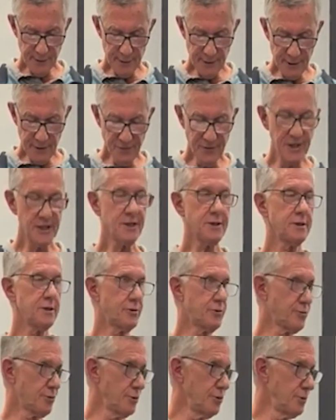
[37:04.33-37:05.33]
If this
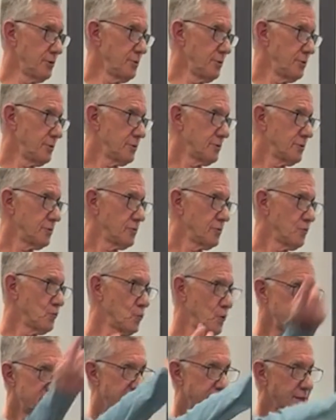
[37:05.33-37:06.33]
is true,
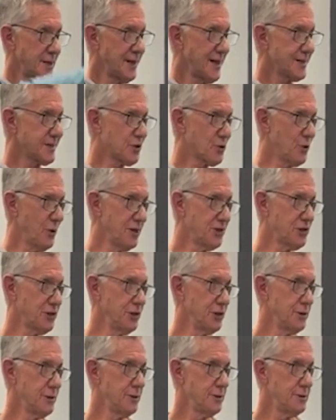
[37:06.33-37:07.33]
what's the next
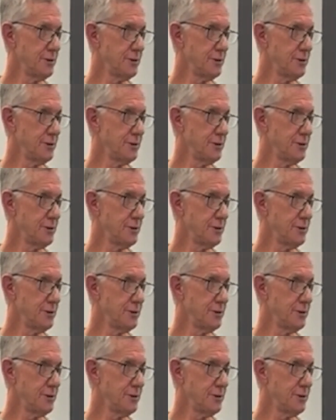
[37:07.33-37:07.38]
question?